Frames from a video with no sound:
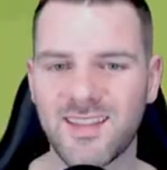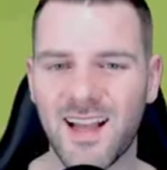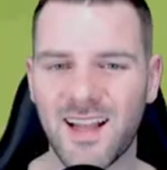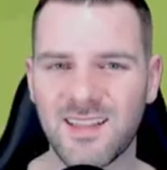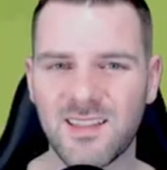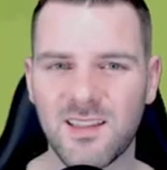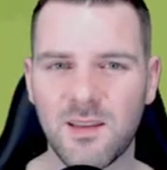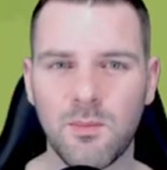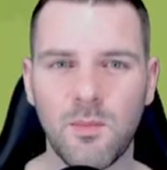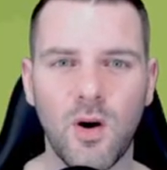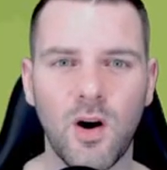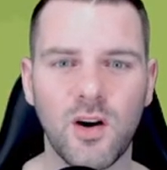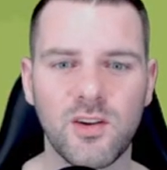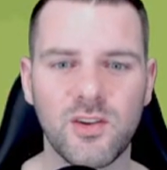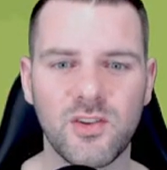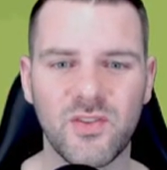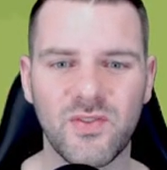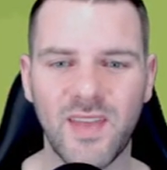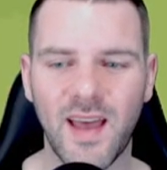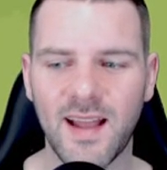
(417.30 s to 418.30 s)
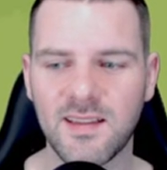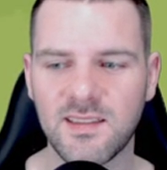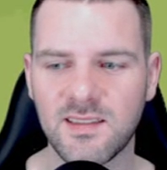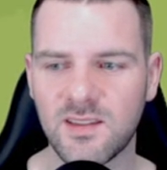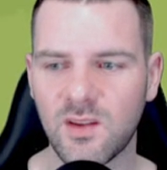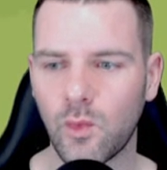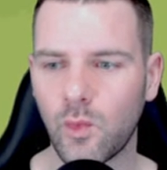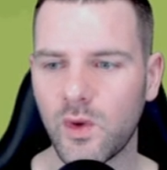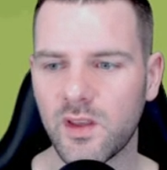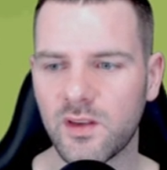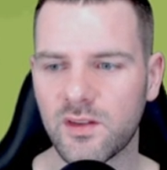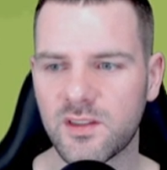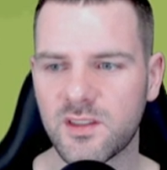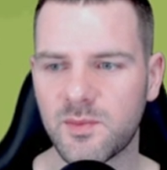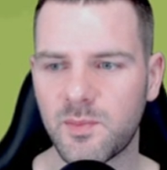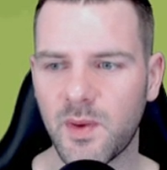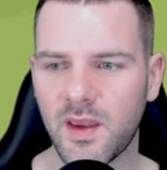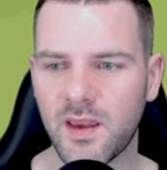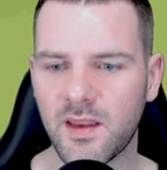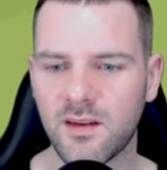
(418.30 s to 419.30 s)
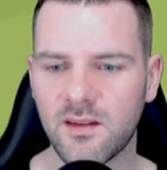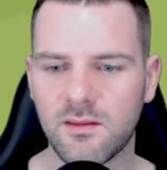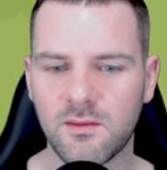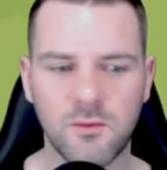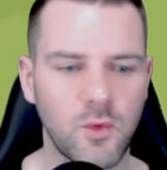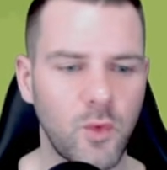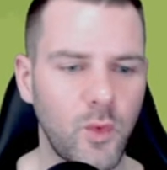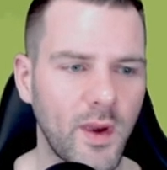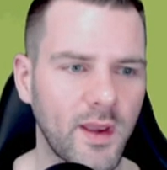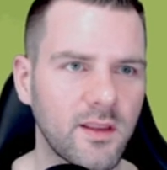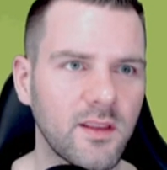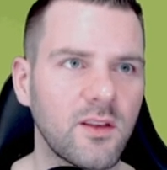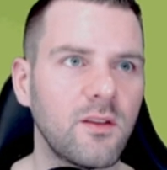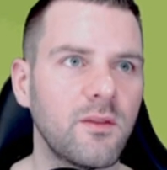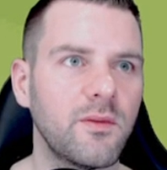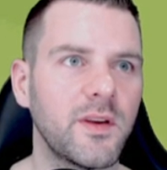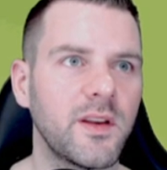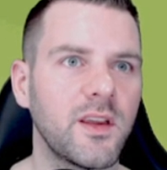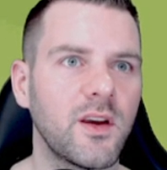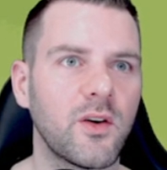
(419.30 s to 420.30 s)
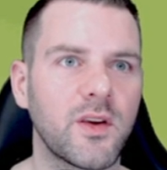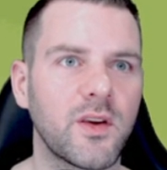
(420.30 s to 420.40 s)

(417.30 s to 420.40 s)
That's the march. That's the wheel spin. Quick little video